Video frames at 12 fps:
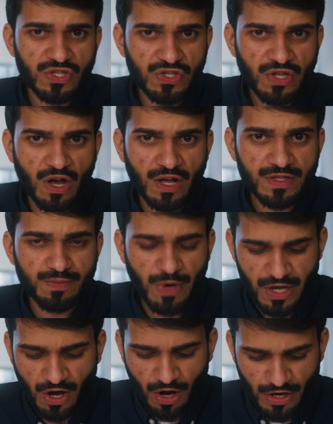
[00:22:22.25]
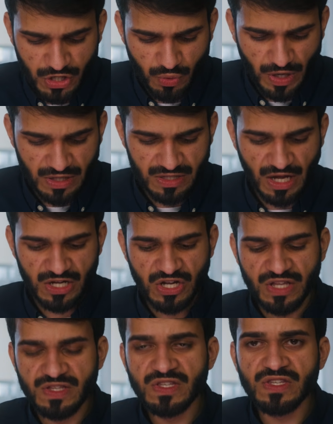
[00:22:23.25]
starts by arguing that
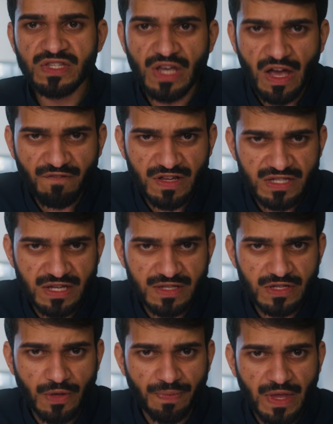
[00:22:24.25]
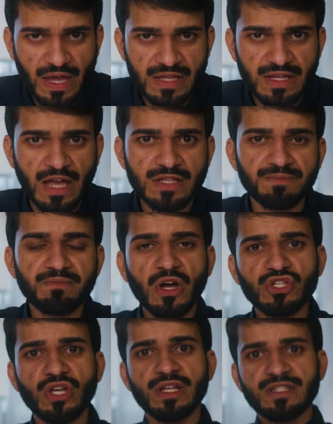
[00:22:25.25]
conservatism is as
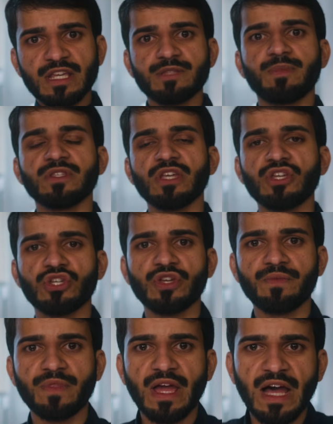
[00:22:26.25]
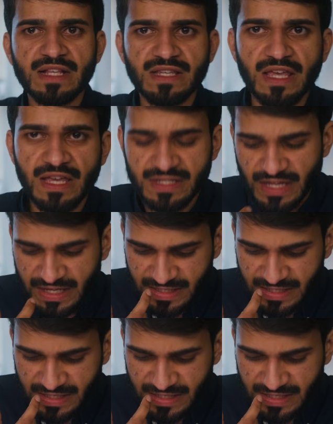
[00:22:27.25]
much a disposition as it is a